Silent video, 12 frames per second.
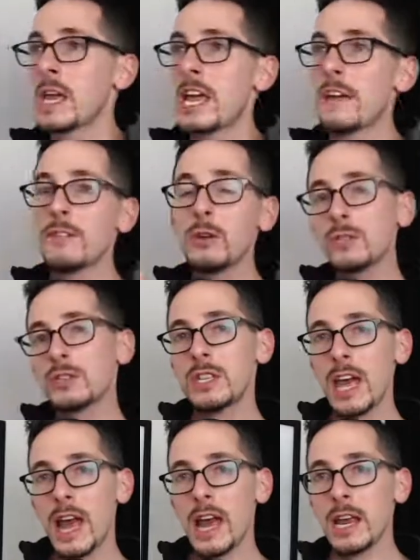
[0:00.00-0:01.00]
If you
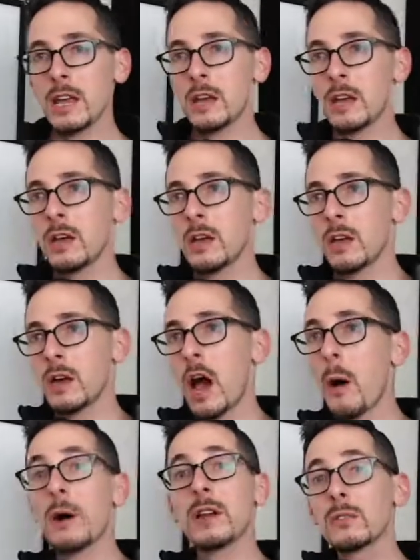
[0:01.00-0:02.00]
say, I
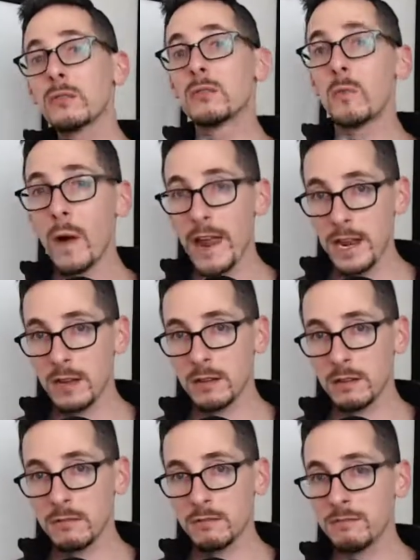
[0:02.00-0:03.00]
wanna lose weight,
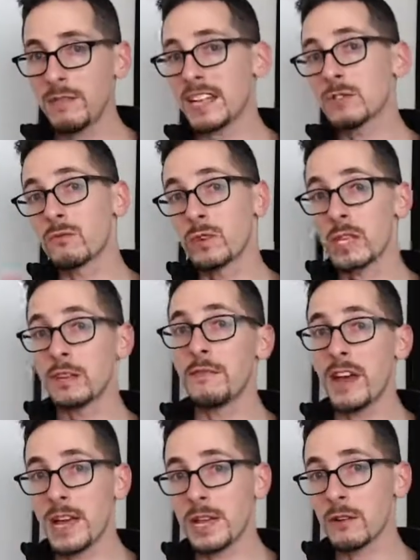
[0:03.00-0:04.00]
that's really
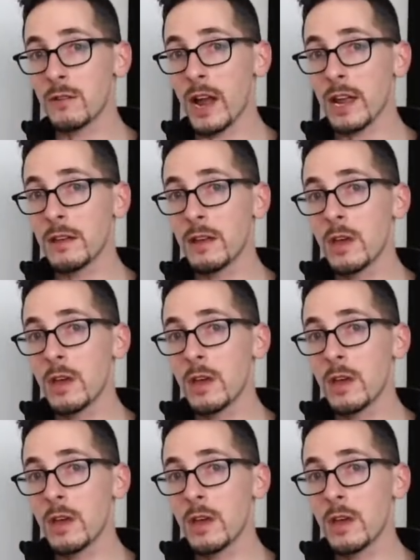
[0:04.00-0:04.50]
vague, right?